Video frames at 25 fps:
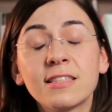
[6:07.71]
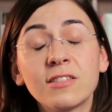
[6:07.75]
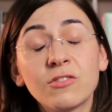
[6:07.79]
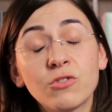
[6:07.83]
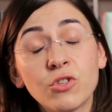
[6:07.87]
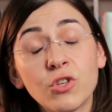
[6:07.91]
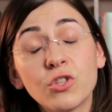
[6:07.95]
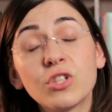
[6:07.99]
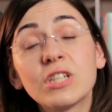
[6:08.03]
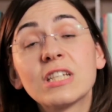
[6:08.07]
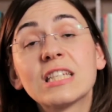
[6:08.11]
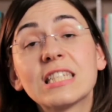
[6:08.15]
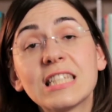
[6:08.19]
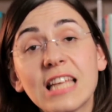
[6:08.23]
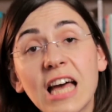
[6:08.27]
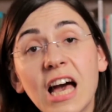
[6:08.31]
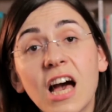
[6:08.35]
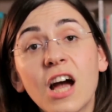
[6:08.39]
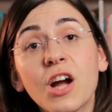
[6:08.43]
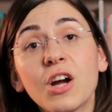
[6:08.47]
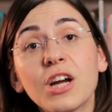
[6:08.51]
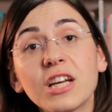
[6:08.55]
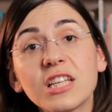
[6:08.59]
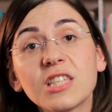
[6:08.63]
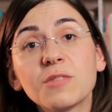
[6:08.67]
Students
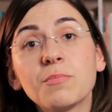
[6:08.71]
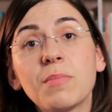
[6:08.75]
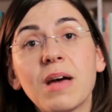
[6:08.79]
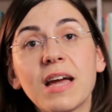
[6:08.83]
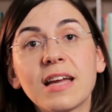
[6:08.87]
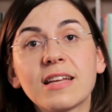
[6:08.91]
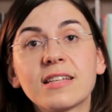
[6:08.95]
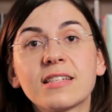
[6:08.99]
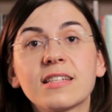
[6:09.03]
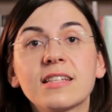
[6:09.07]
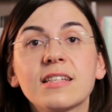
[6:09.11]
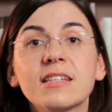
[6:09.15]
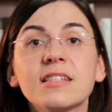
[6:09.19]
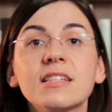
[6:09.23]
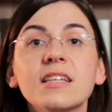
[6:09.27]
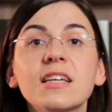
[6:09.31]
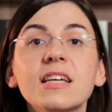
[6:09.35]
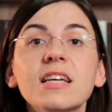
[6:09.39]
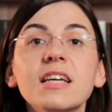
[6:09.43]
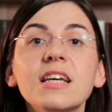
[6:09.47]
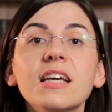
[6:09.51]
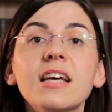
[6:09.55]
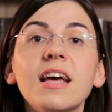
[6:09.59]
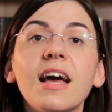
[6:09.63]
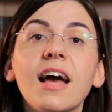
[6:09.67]
are expected
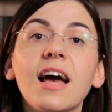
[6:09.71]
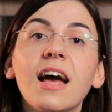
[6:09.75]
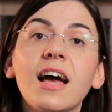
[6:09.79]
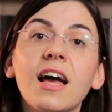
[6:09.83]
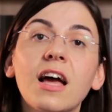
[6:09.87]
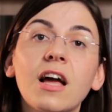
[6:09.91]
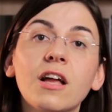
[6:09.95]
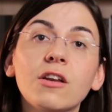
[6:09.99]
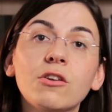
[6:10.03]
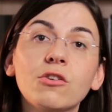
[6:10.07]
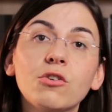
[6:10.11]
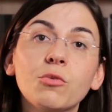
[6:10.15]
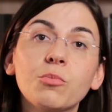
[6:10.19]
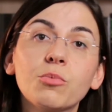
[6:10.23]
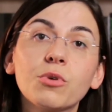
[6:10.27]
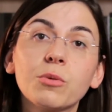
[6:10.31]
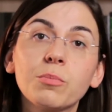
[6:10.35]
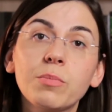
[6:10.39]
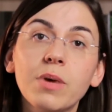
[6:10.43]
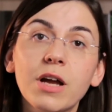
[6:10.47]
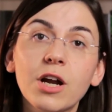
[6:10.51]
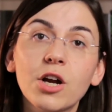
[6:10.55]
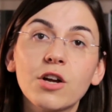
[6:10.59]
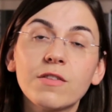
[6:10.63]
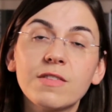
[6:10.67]
to
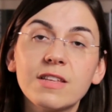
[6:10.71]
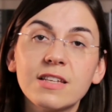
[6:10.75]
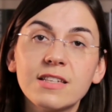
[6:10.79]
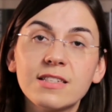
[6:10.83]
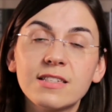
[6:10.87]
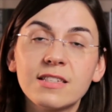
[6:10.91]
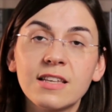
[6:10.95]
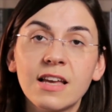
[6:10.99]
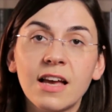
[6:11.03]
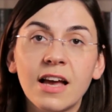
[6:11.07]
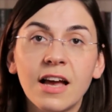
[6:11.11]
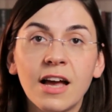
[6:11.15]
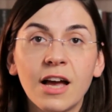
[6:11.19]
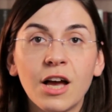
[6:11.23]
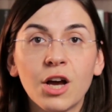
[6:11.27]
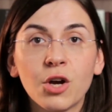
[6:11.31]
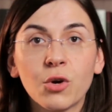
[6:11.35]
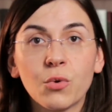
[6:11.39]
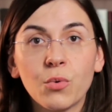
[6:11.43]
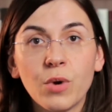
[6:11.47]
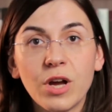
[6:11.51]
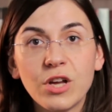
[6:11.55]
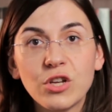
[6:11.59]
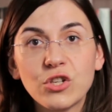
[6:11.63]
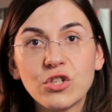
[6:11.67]
prepare these
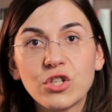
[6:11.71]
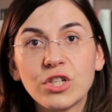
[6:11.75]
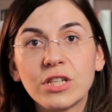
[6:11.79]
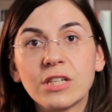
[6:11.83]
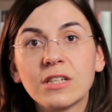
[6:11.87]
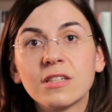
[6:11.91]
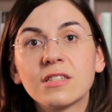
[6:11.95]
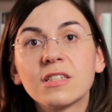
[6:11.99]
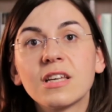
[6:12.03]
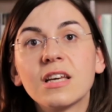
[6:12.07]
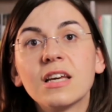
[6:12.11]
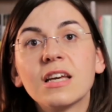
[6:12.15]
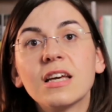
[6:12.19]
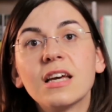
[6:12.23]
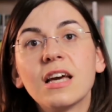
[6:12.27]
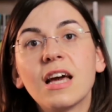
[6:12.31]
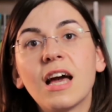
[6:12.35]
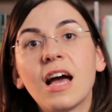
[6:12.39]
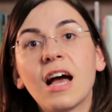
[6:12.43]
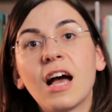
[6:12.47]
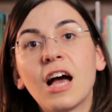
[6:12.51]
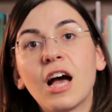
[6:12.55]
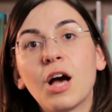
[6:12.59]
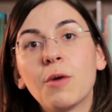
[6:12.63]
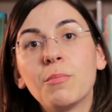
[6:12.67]
questions
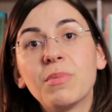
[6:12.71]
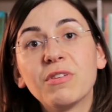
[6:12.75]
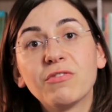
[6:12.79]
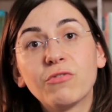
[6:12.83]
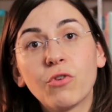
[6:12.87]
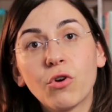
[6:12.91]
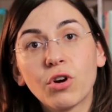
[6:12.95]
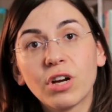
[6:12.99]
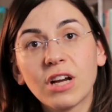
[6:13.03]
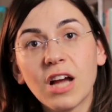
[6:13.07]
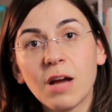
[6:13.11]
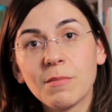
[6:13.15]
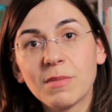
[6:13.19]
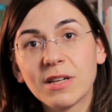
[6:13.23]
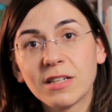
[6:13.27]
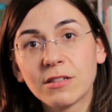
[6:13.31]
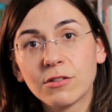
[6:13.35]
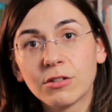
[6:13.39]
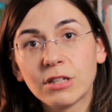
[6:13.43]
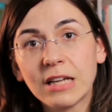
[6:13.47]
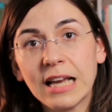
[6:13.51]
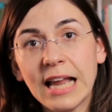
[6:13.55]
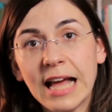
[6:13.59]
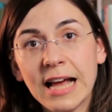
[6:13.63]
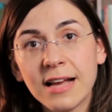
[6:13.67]
before coming to
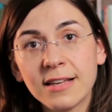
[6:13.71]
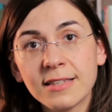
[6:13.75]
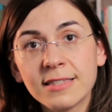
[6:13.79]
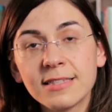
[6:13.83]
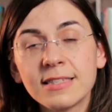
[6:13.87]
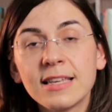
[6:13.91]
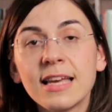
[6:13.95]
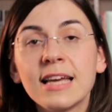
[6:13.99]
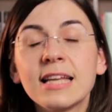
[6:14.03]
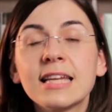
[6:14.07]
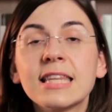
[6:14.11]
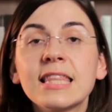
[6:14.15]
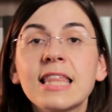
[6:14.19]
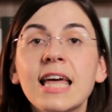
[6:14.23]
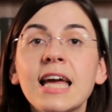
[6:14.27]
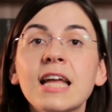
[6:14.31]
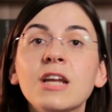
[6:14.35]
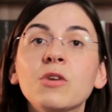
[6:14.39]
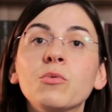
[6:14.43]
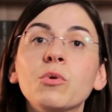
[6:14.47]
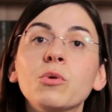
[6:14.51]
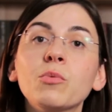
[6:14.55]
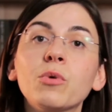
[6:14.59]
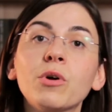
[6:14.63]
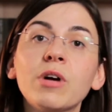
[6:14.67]
class, and
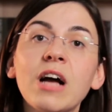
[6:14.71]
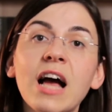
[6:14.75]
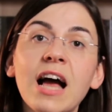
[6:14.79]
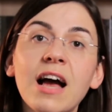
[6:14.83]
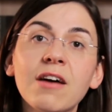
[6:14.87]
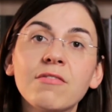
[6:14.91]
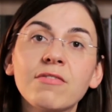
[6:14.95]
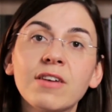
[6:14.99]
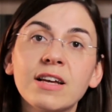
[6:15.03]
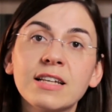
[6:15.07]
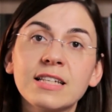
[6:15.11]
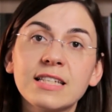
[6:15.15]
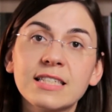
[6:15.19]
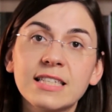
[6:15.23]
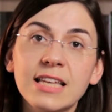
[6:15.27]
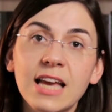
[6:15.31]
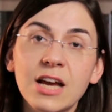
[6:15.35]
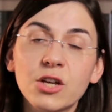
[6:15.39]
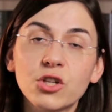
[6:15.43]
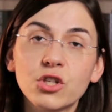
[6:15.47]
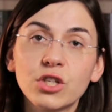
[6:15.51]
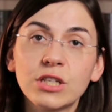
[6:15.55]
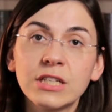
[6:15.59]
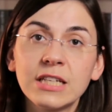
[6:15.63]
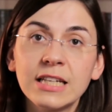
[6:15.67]
then we will have a
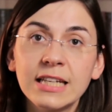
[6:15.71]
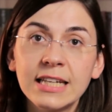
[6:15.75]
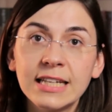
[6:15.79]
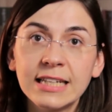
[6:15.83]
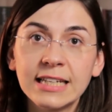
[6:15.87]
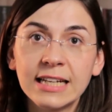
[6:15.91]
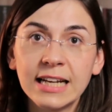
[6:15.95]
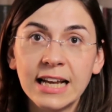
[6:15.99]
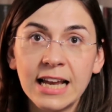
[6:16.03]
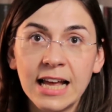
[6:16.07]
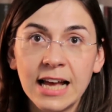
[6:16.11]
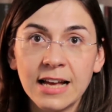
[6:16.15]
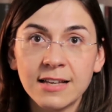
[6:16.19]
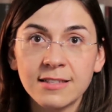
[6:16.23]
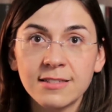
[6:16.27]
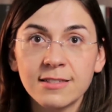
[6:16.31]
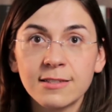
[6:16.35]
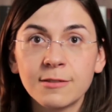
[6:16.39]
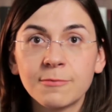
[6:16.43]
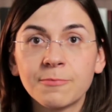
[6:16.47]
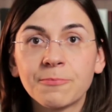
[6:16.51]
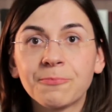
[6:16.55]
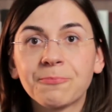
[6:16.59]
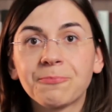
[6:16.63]
discussion in class.